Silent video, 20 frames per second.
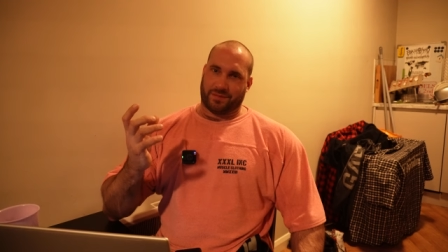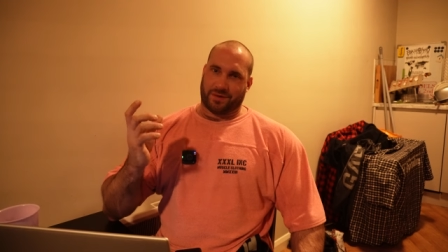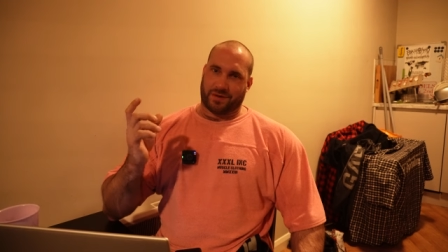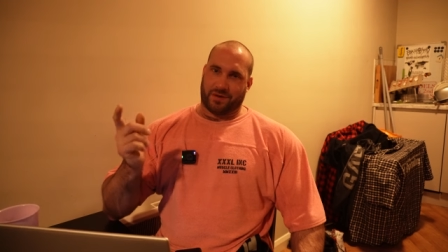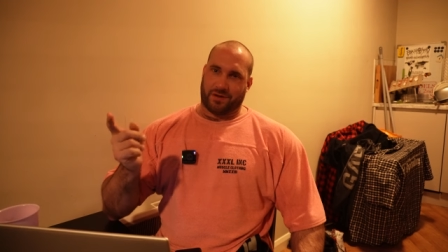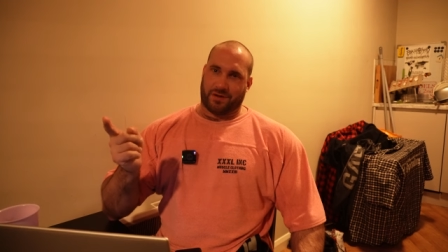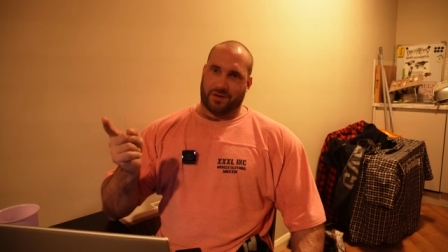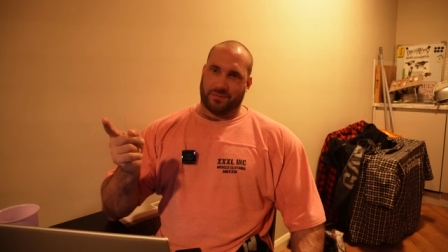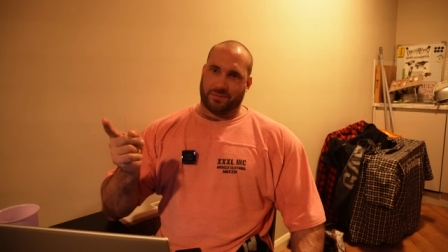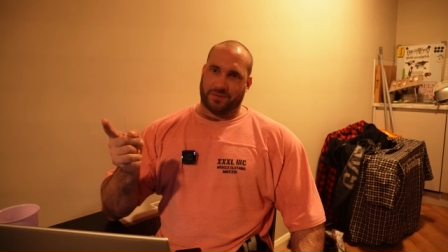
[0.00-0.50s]

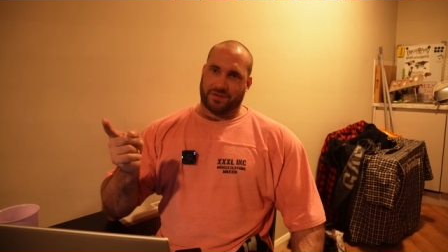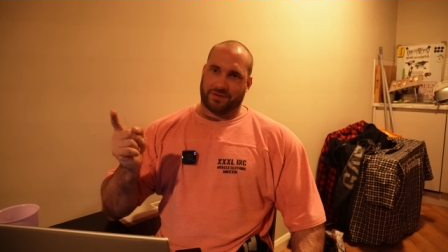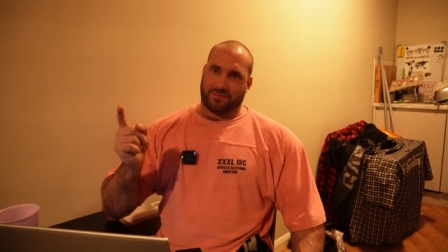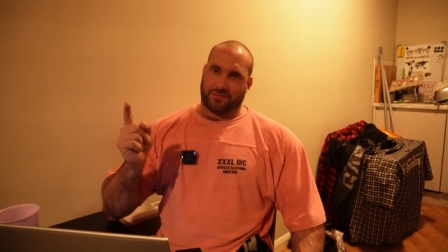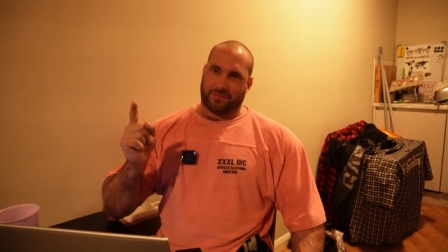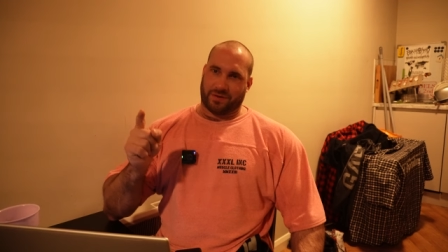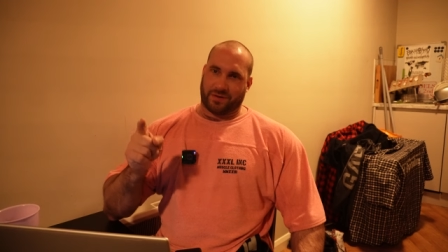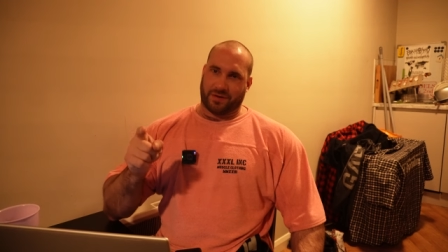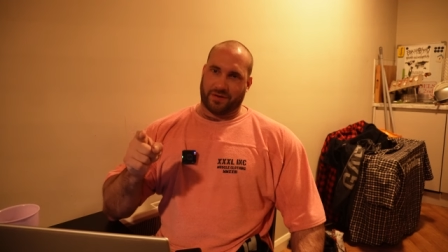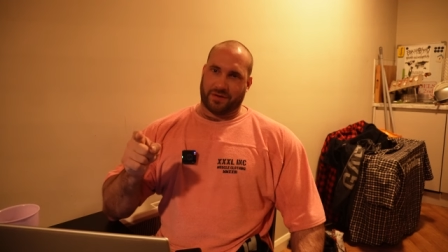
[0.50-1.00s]
carbs,
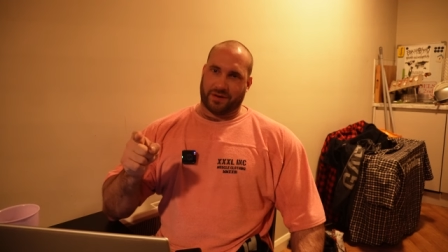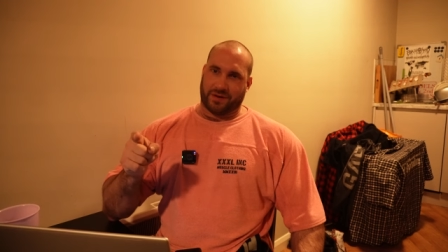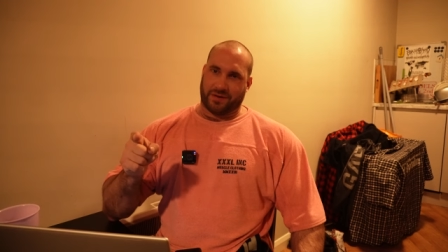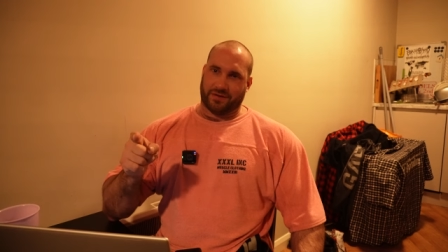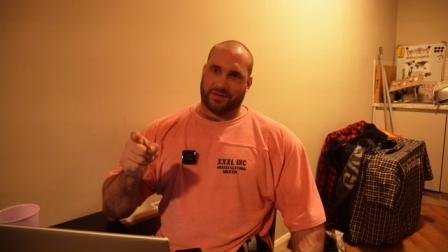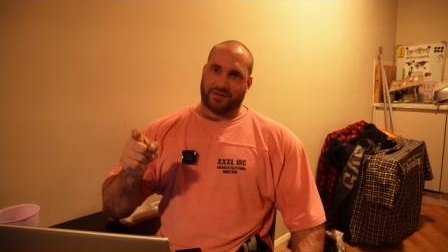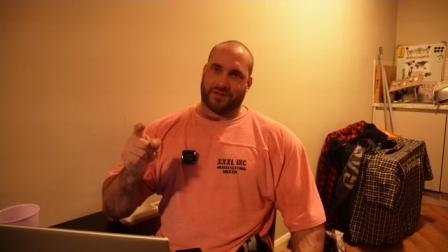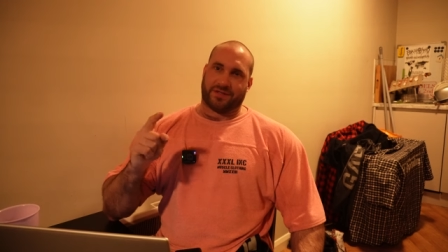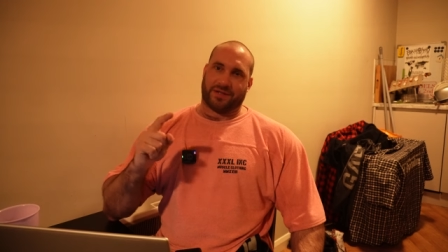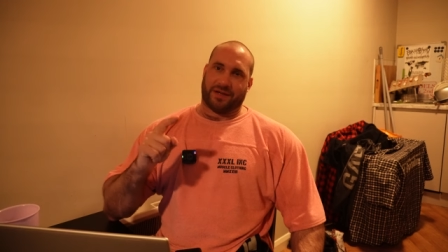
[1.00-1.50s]

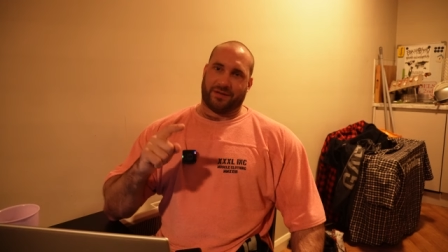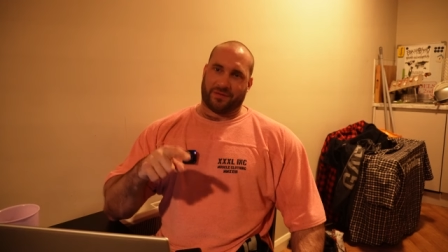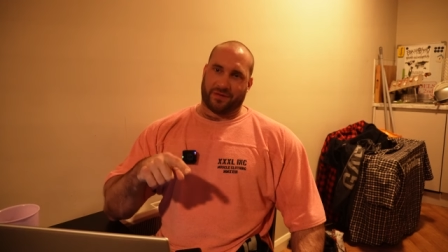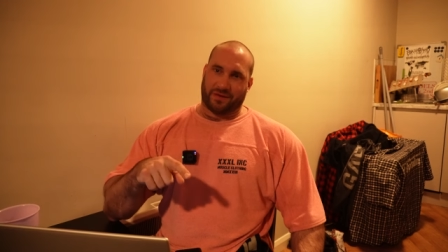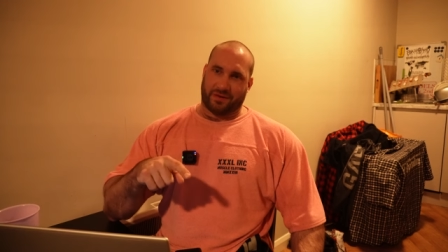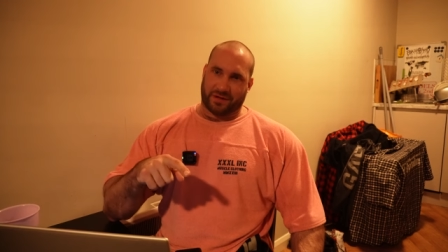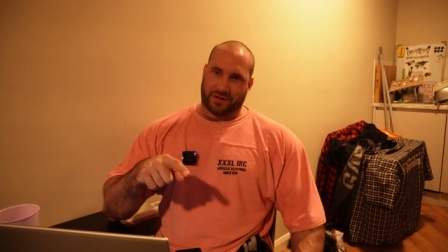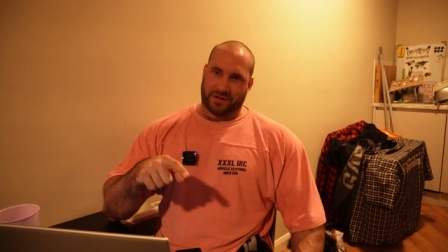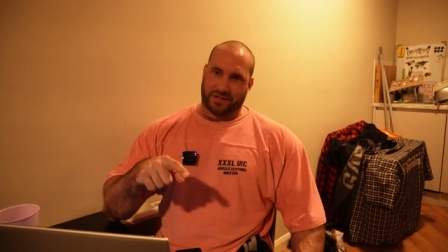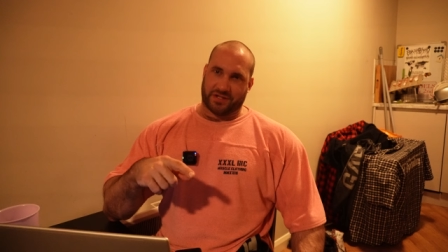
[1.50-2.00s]
glucose to have
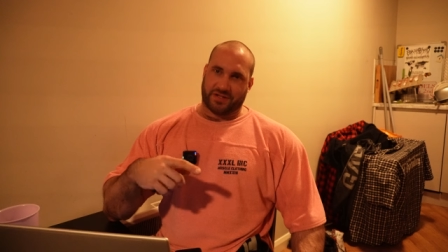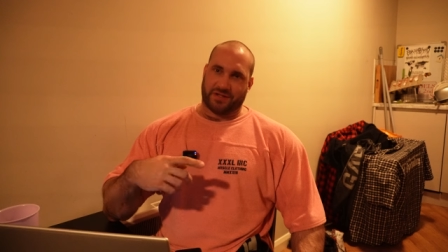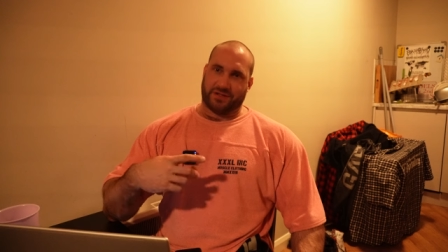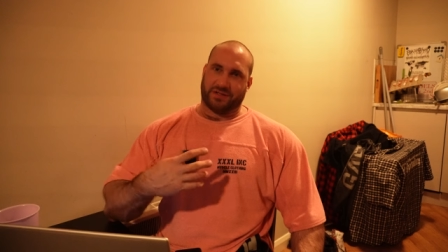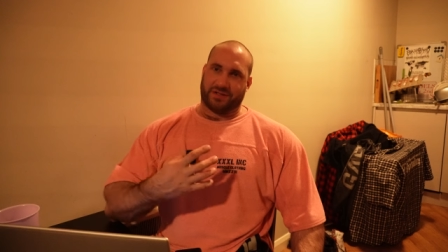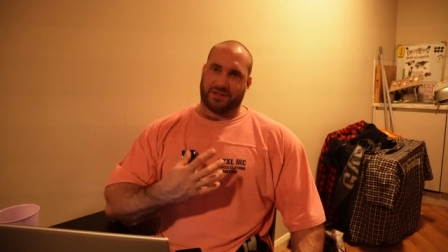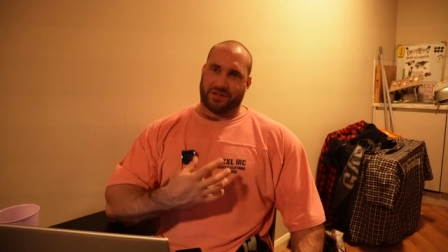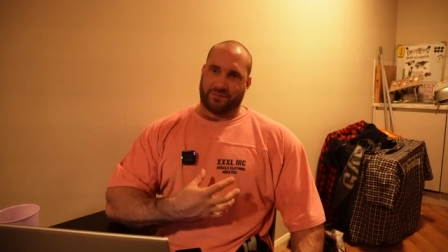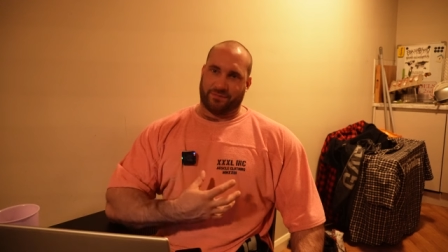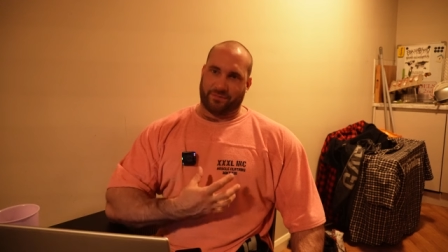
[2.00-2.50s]

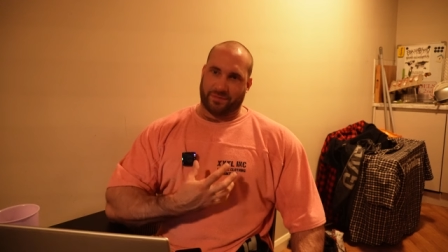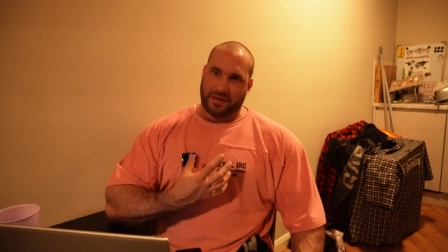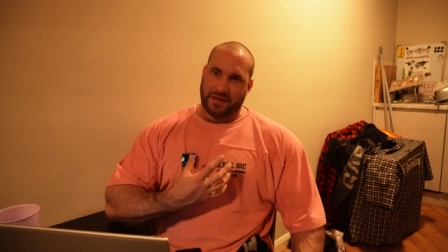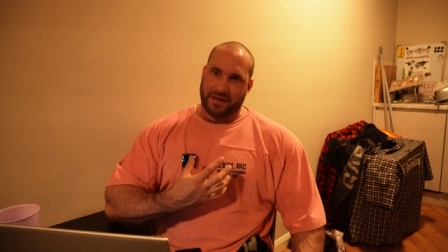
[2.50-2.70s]
glycogen to